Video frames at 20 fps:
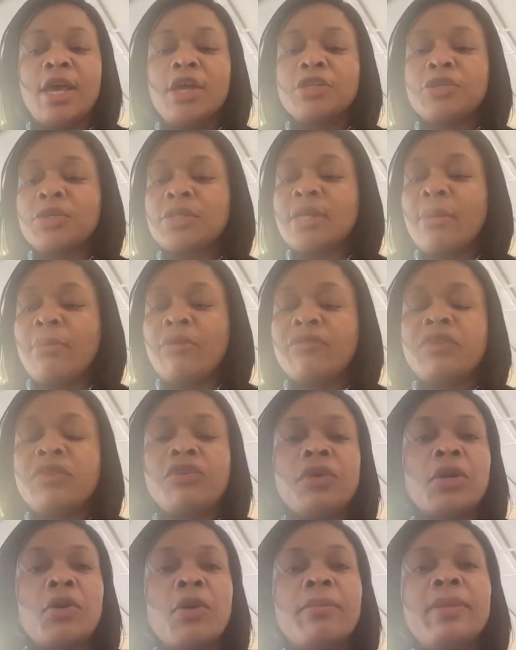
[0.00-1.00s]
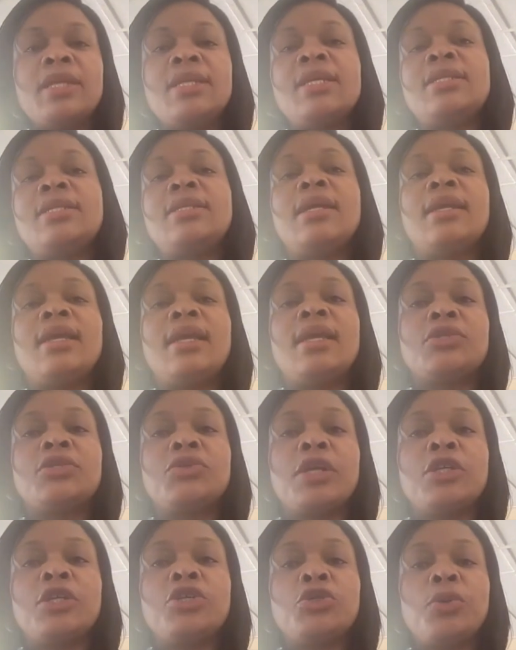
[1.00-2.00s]
So some of the recommendation is
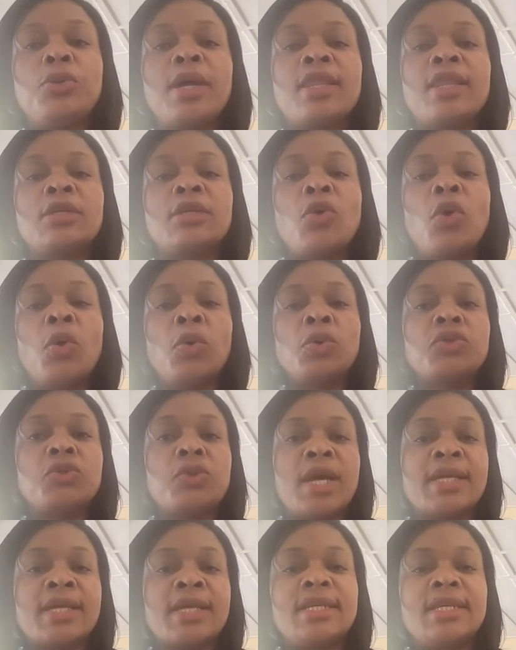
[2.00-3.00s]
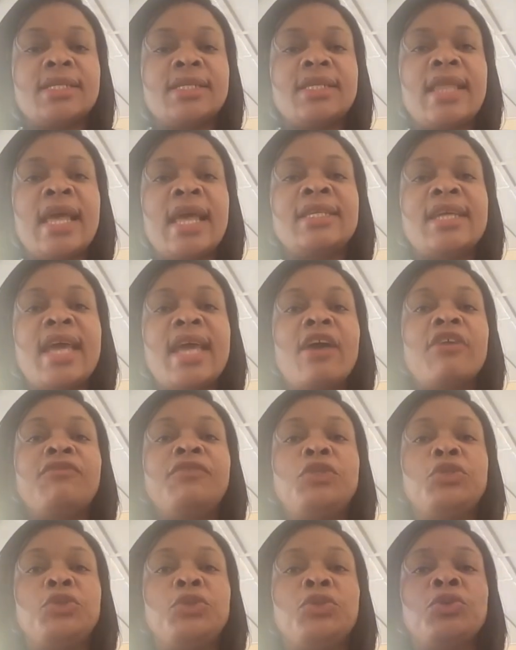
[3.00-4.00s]
to ensure that all structures that
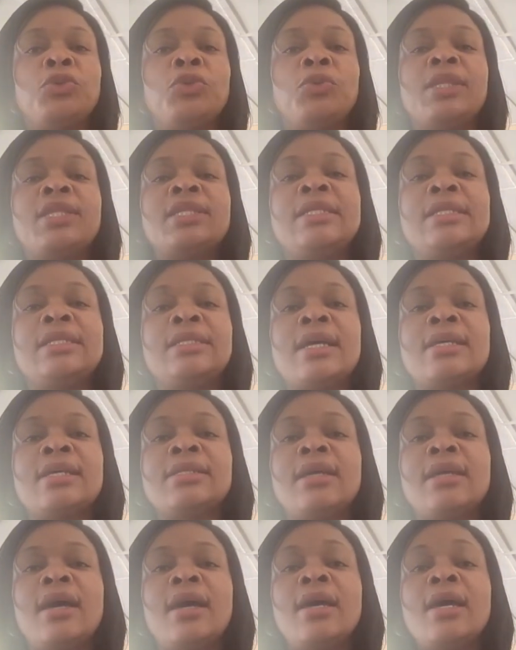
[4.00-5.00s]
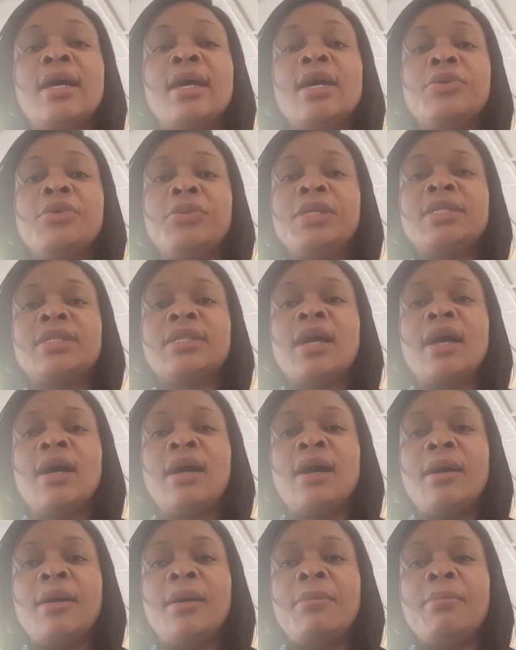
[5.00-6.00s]
have to do with disaster risk
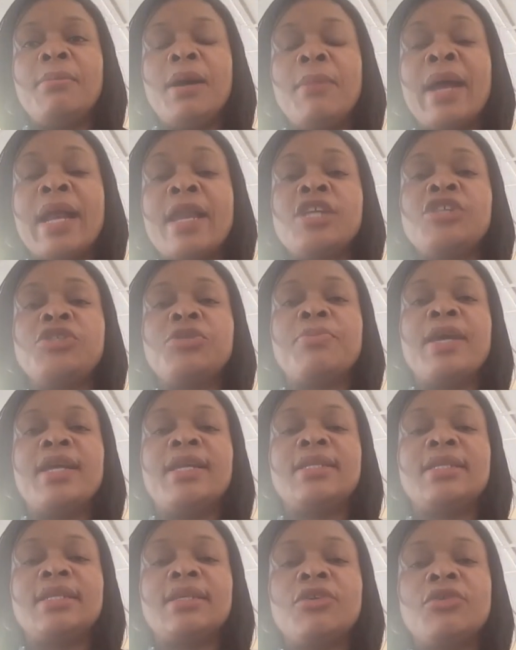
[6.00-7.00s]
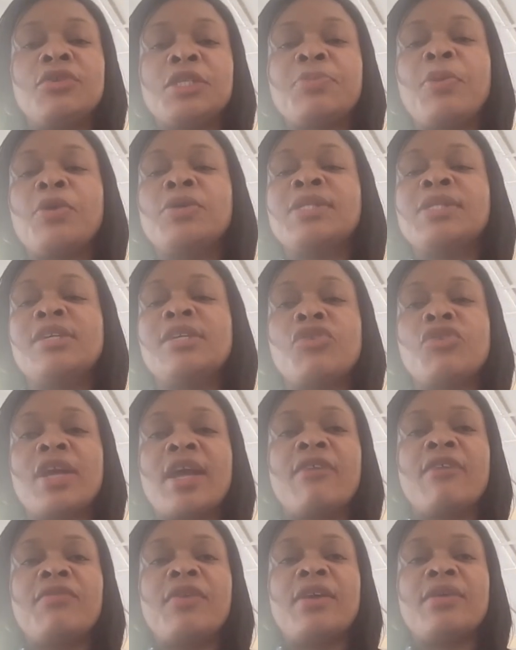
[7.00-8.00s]
management, response and
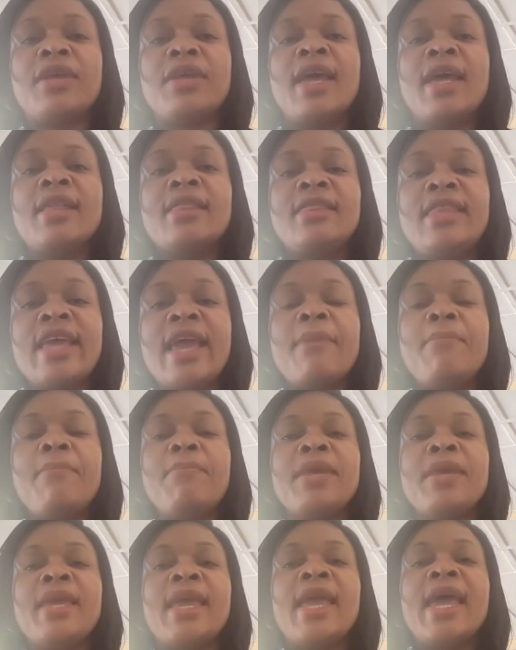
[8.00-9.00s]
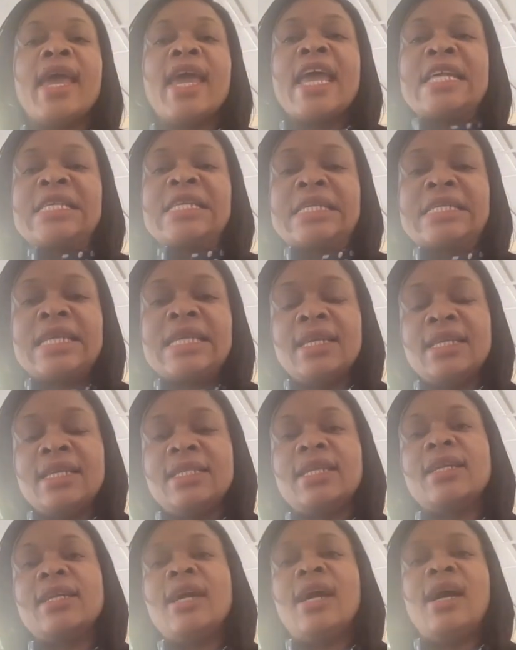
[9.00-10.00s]
recovery, there be a
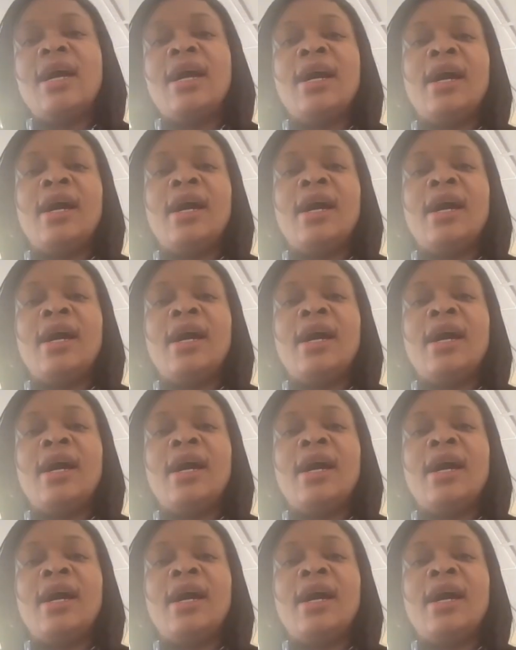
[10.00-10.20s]
standing